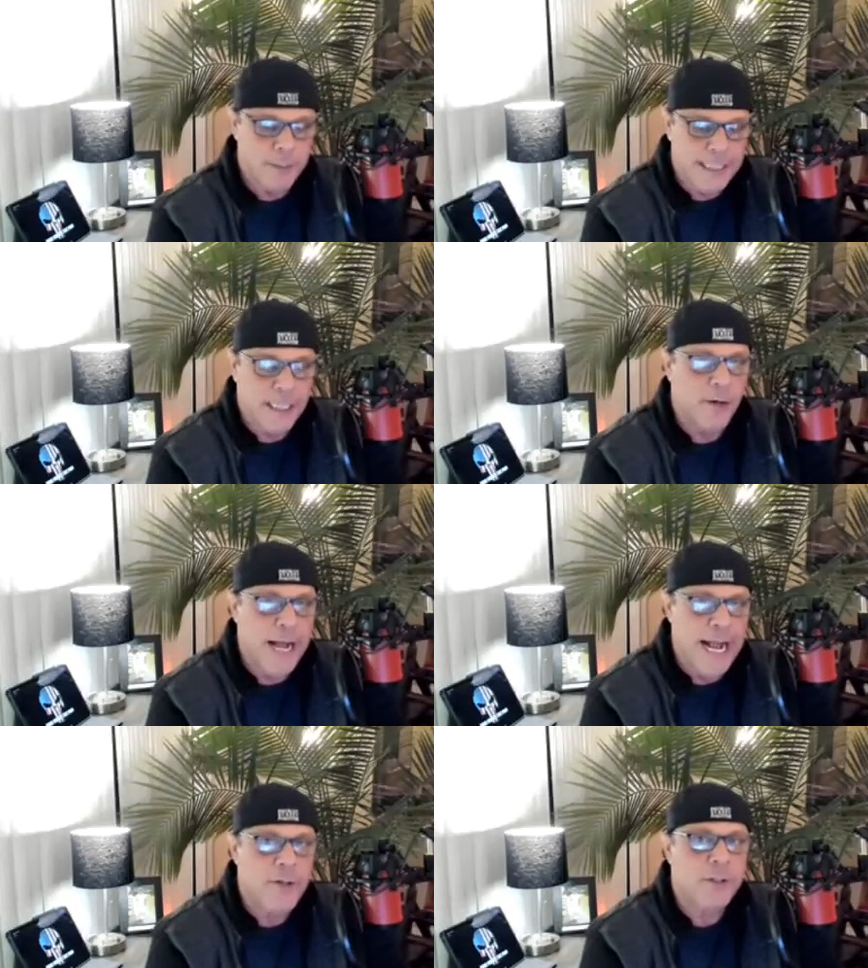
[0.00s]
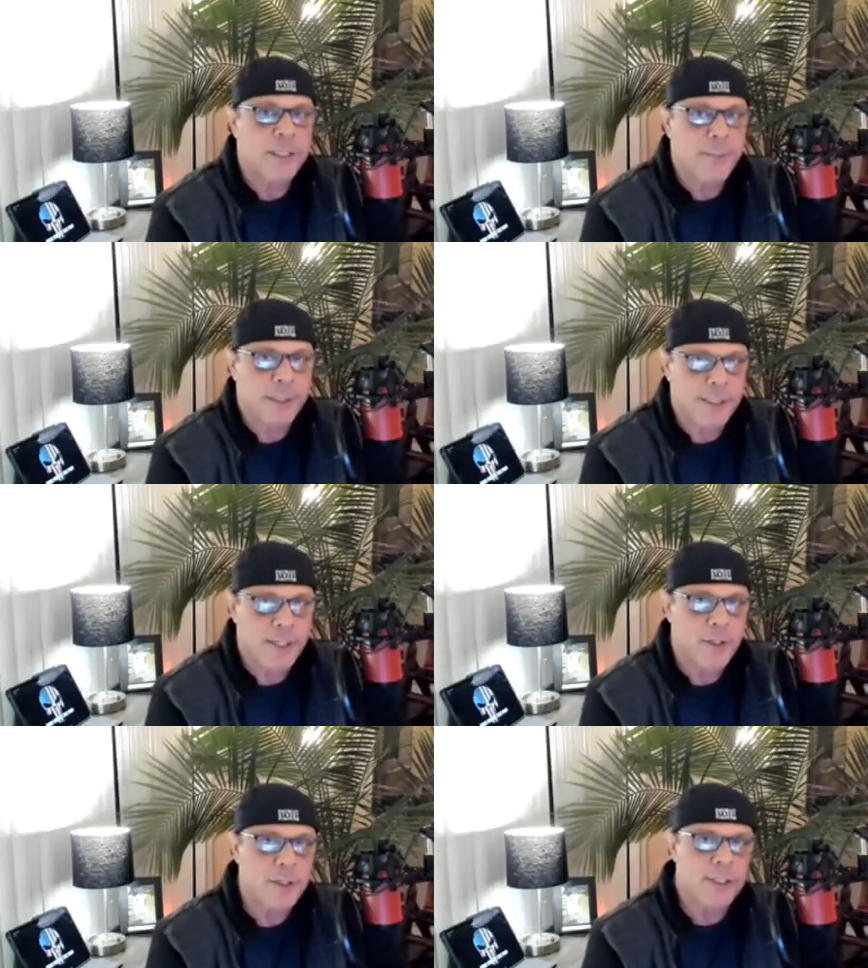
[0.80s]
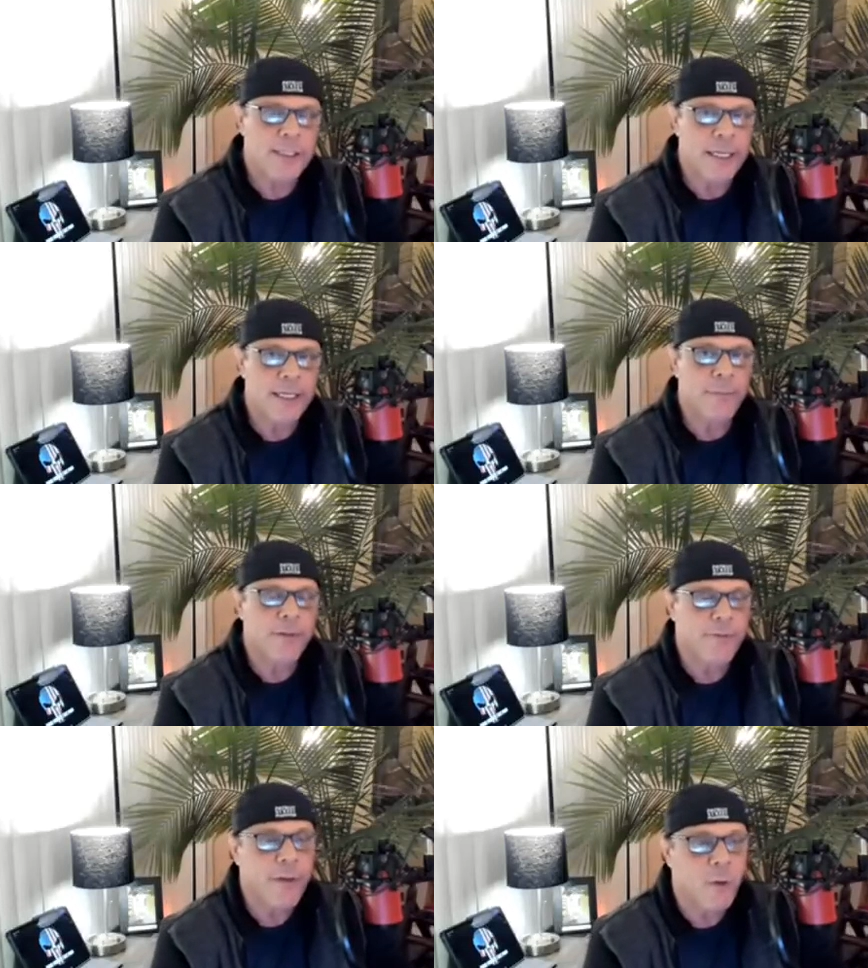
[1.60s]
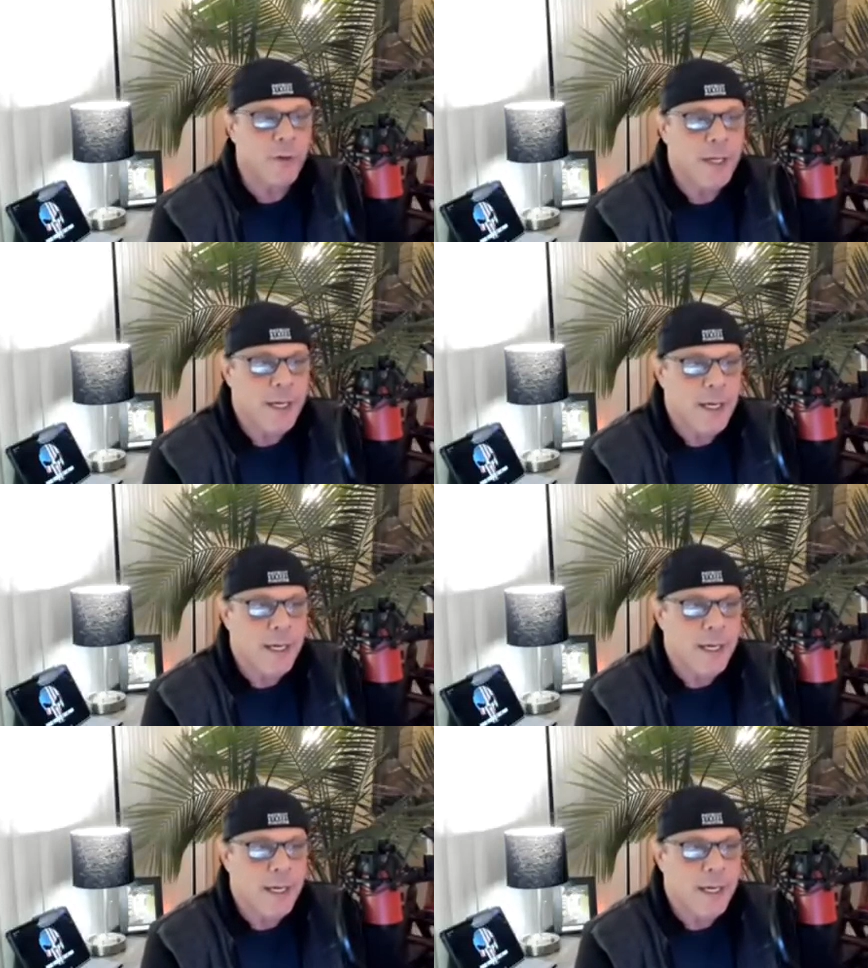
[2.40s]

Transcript: particular agency positions that need to be filled